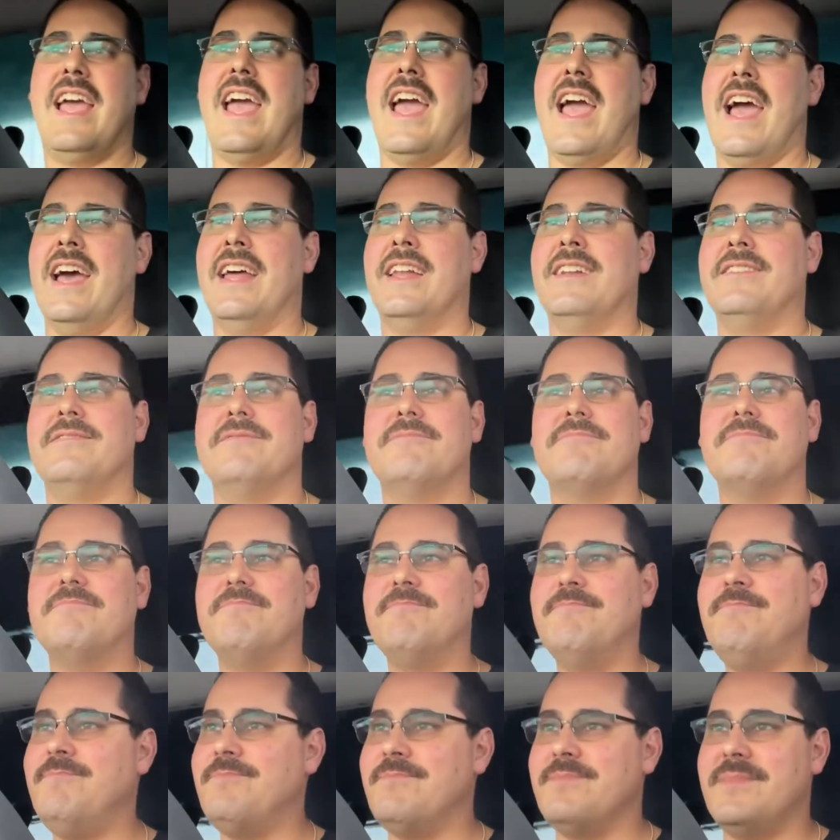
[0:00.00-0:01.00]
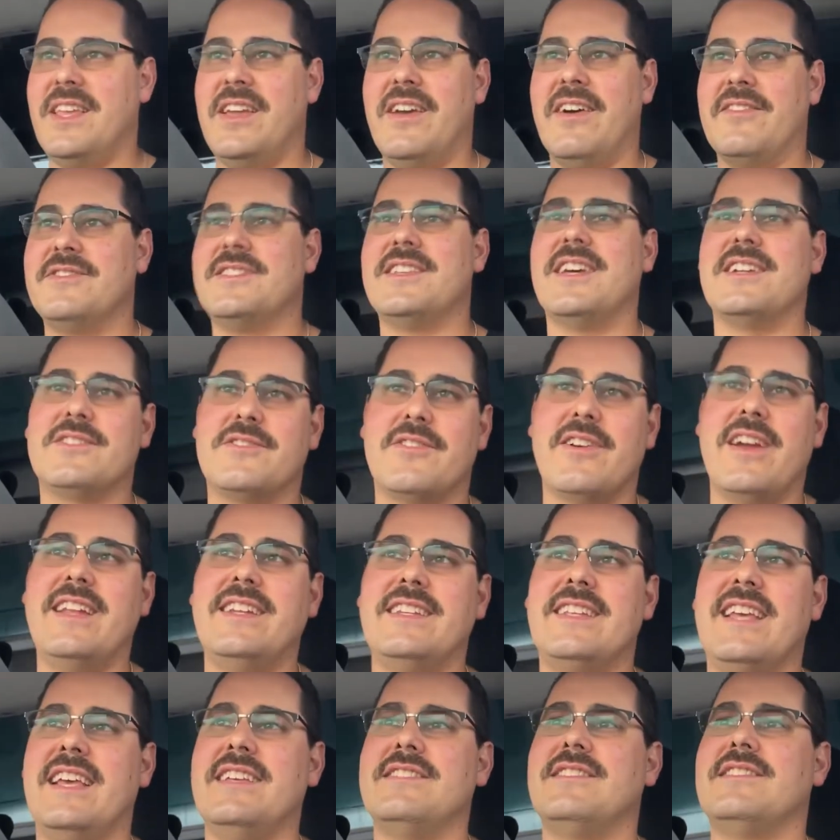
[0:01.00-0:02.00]
and you have such
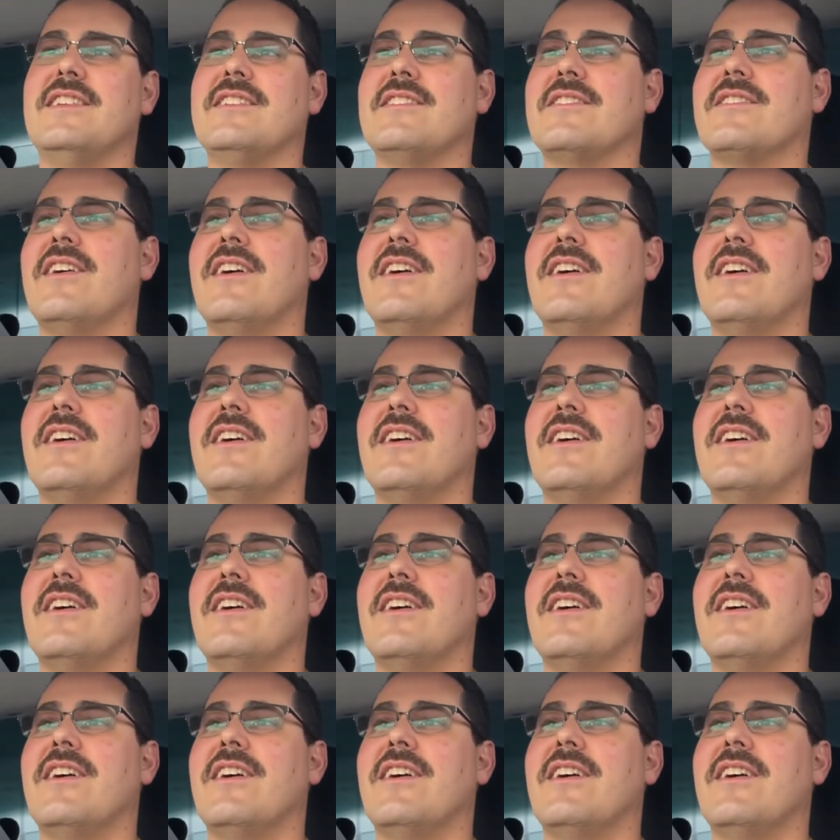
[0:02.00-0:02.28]
great taste in